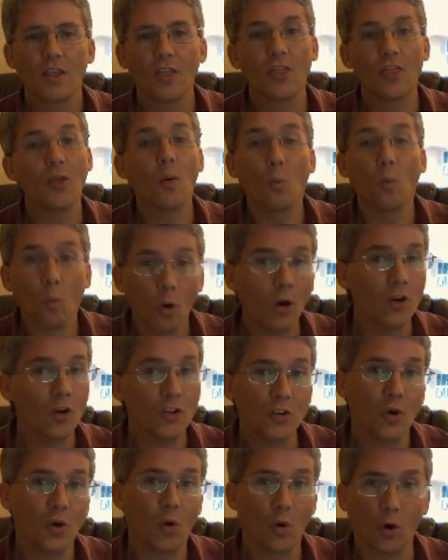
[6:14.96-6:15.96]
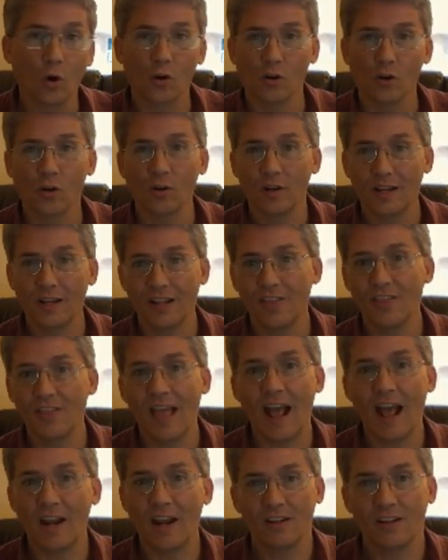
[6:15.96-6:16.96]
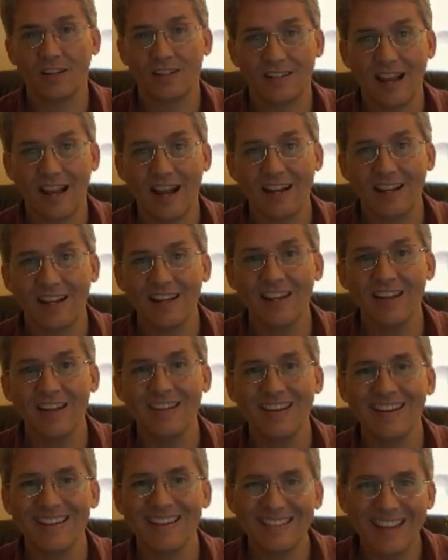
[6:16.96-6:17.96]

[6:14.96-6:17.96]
The worst order in that set is